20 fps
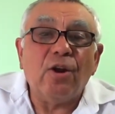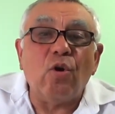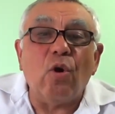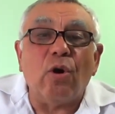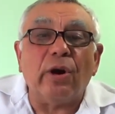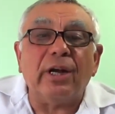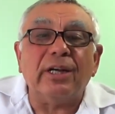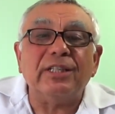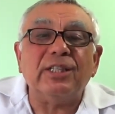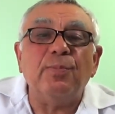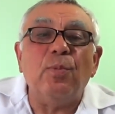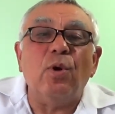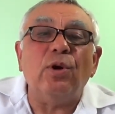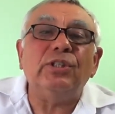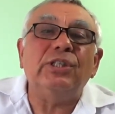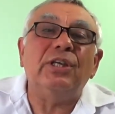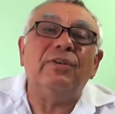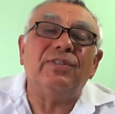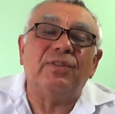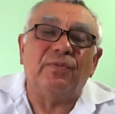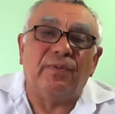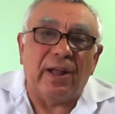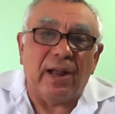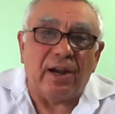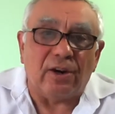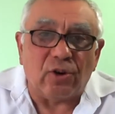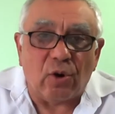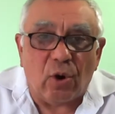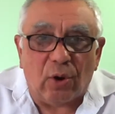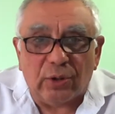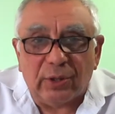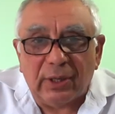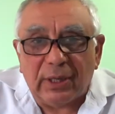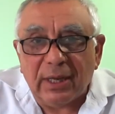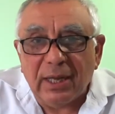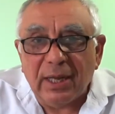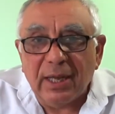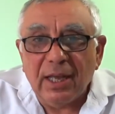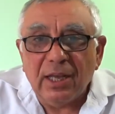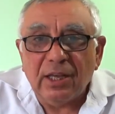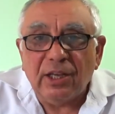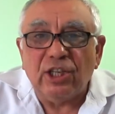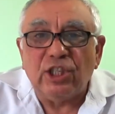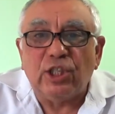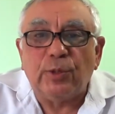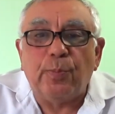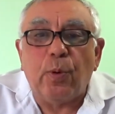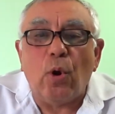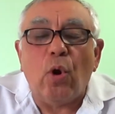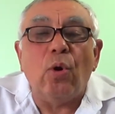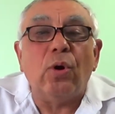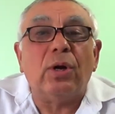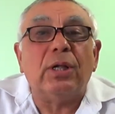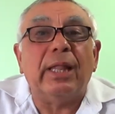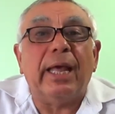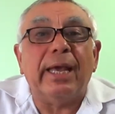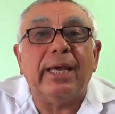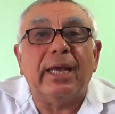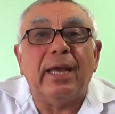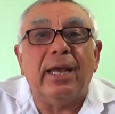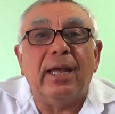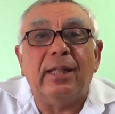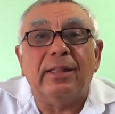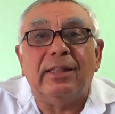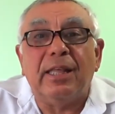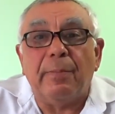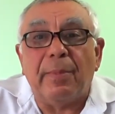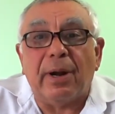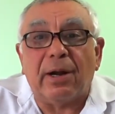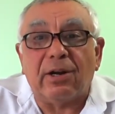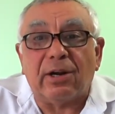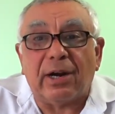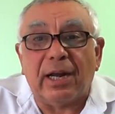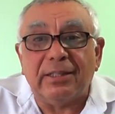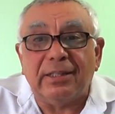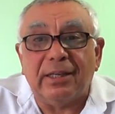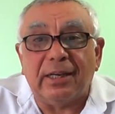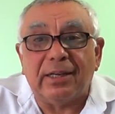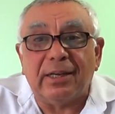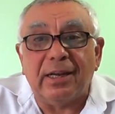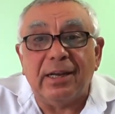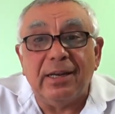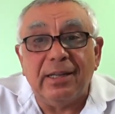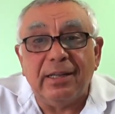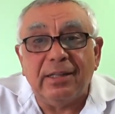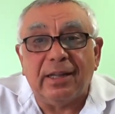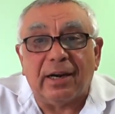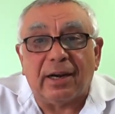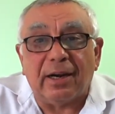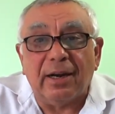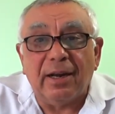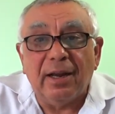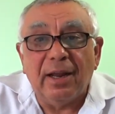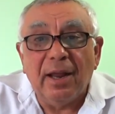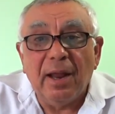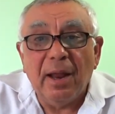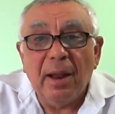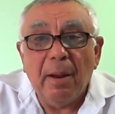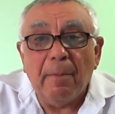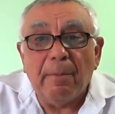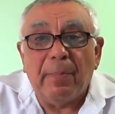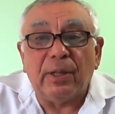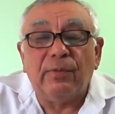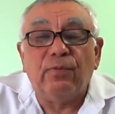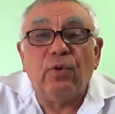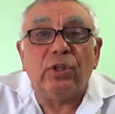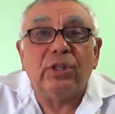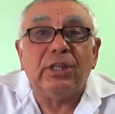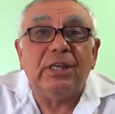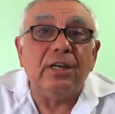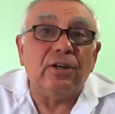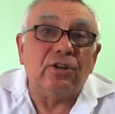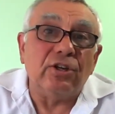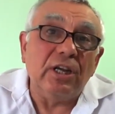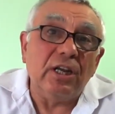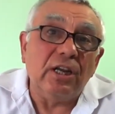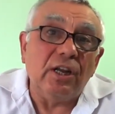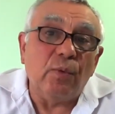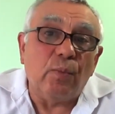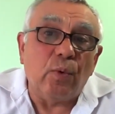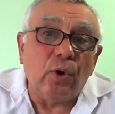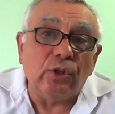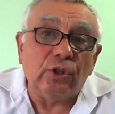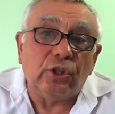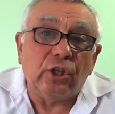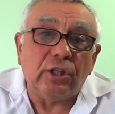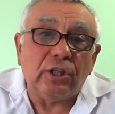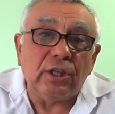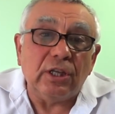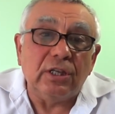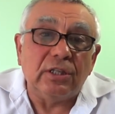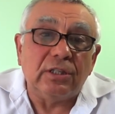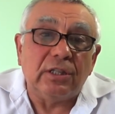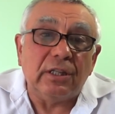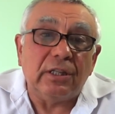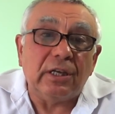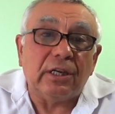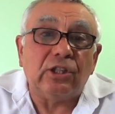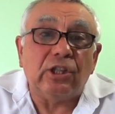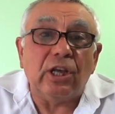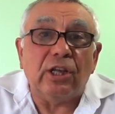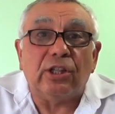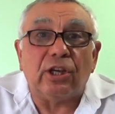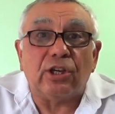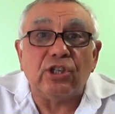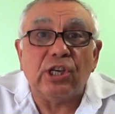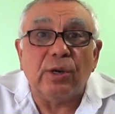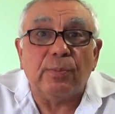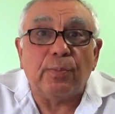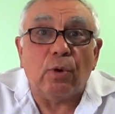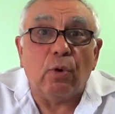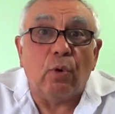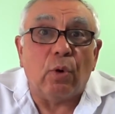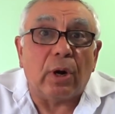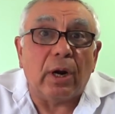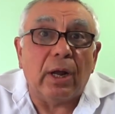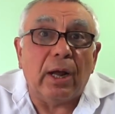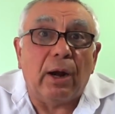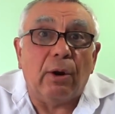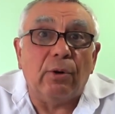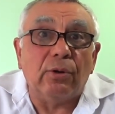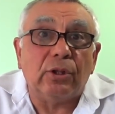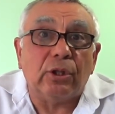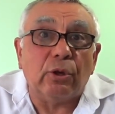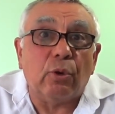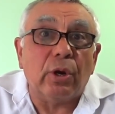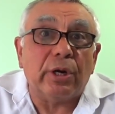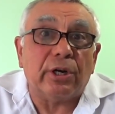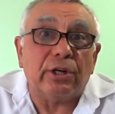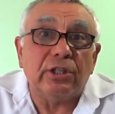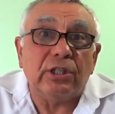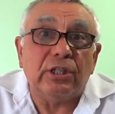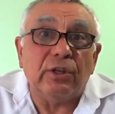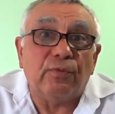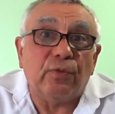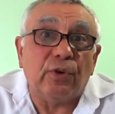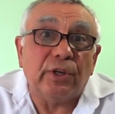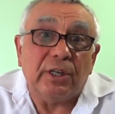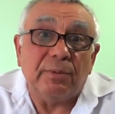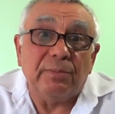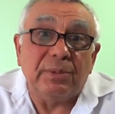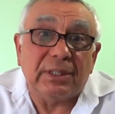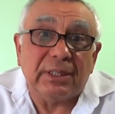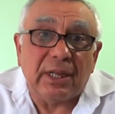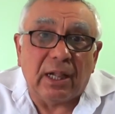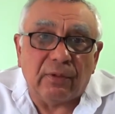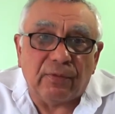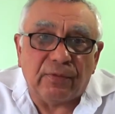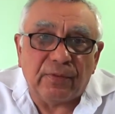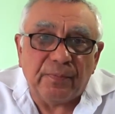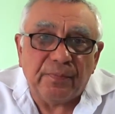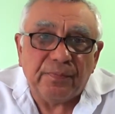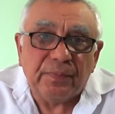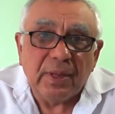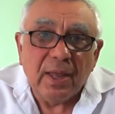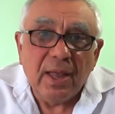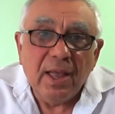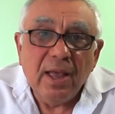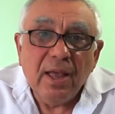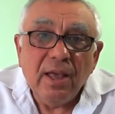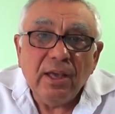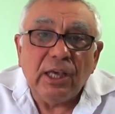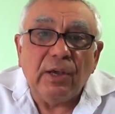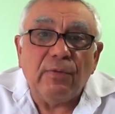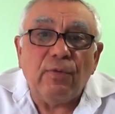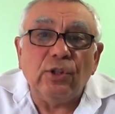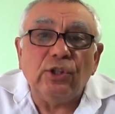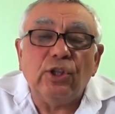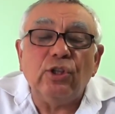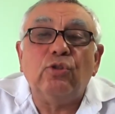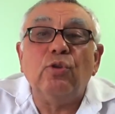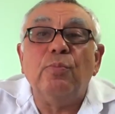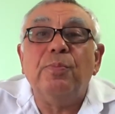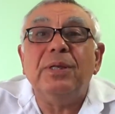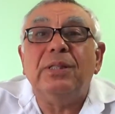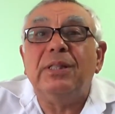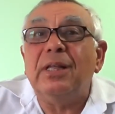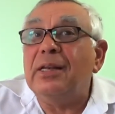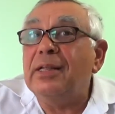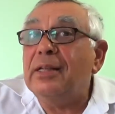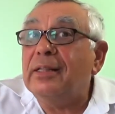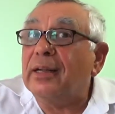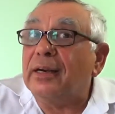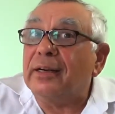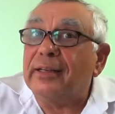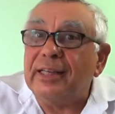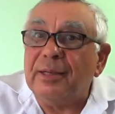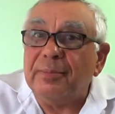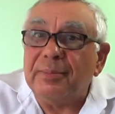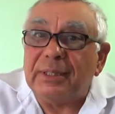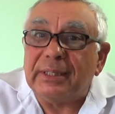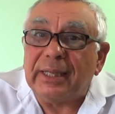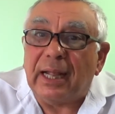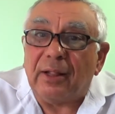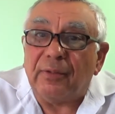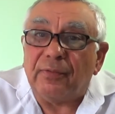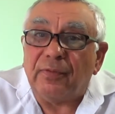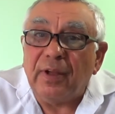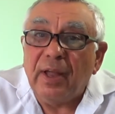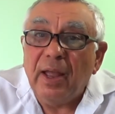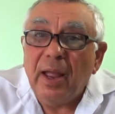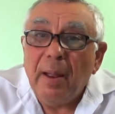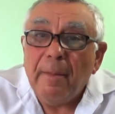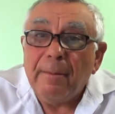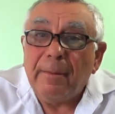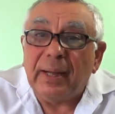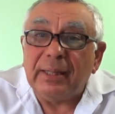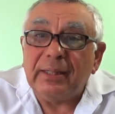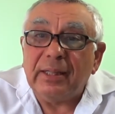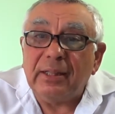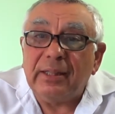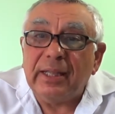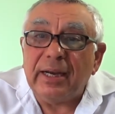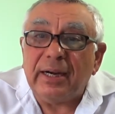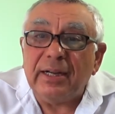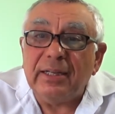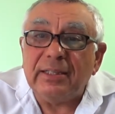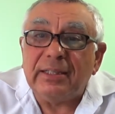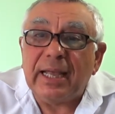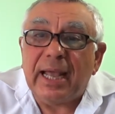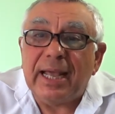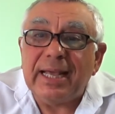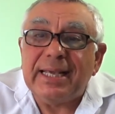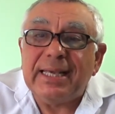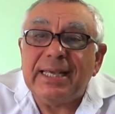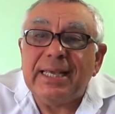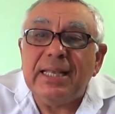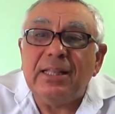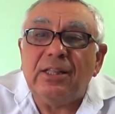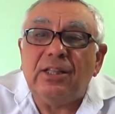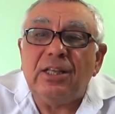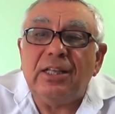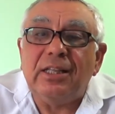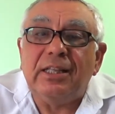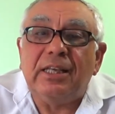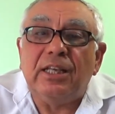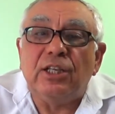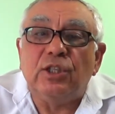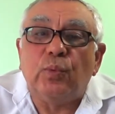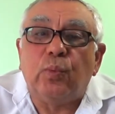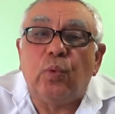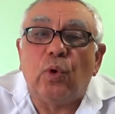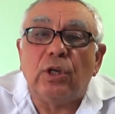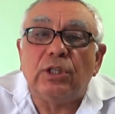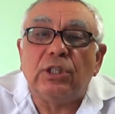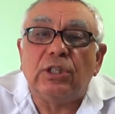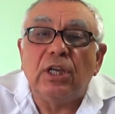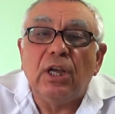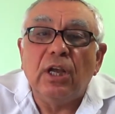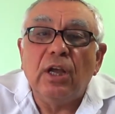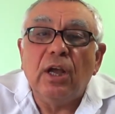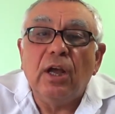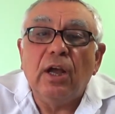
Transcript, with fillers: Korach's motives were wrong. He spoke like a democratic leader, but what he really wanted is the dictatorship or autocracy for himself. He wanted to be the leader himself. But there is a hint in his words